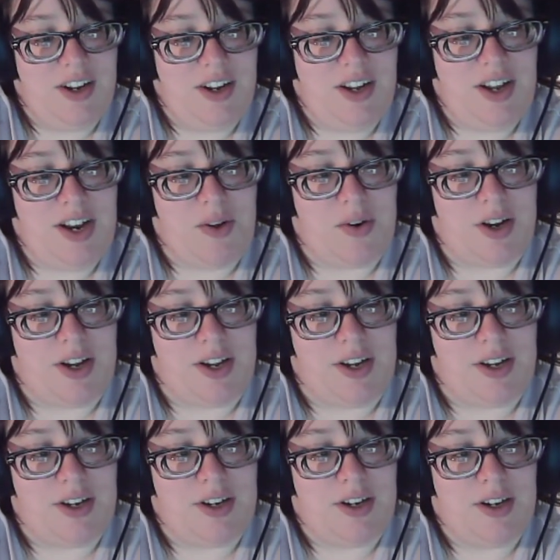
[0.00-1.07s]

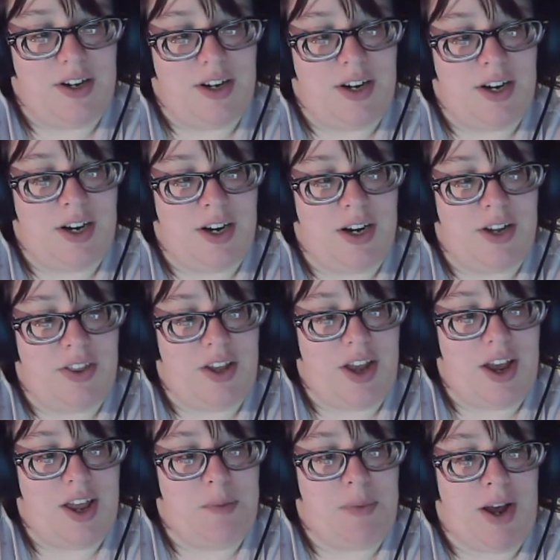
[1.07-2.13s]
Anyway, they
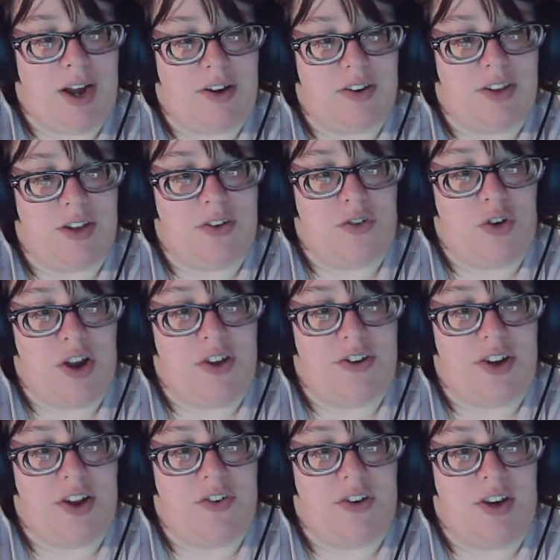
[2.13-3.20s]
head back to the train
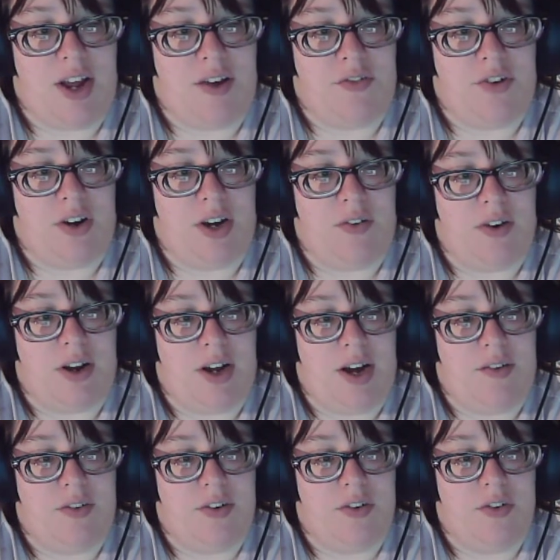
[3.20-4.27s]
station after he
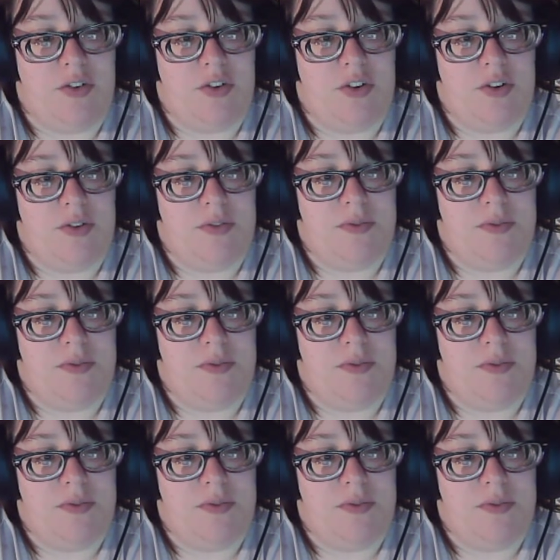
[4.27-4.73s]
recovers